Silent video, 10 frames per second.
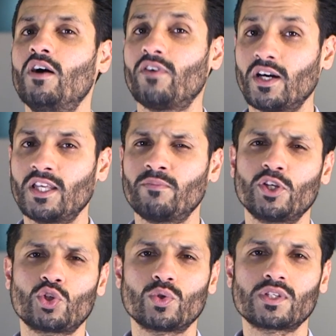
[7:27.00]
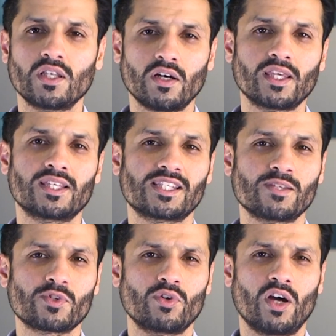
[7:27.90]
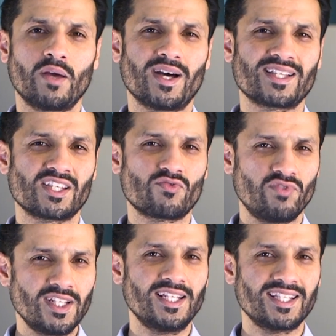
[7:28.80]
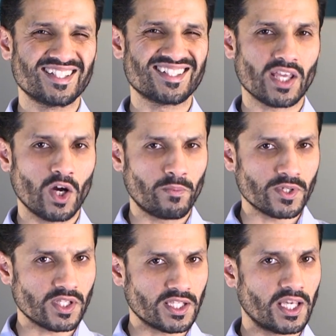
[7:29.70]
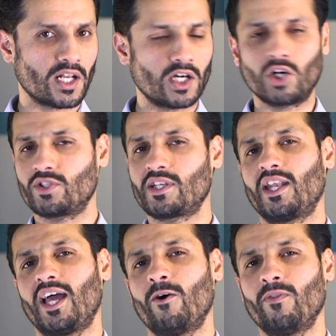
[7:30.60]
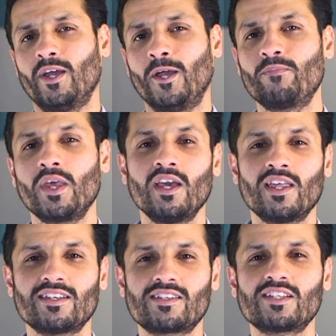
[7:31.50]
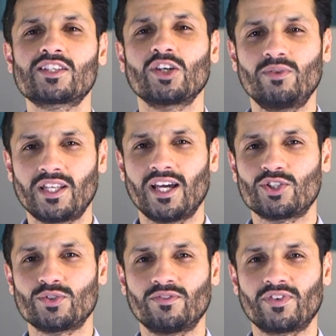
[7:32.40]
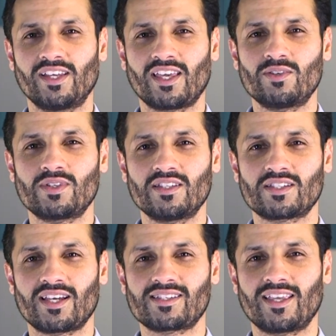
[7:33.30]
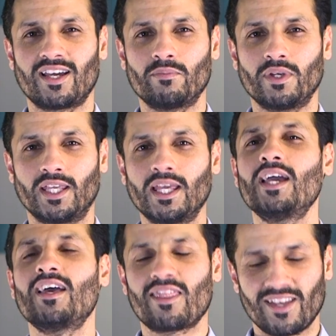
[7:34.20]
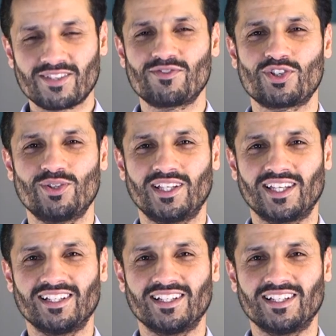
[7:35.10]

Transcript: Finally, be sure to like and subscribe as this really does help us to get our content out there. This is Tony D'Angelo for the Accounting and Tax Academy. Thanks for tuning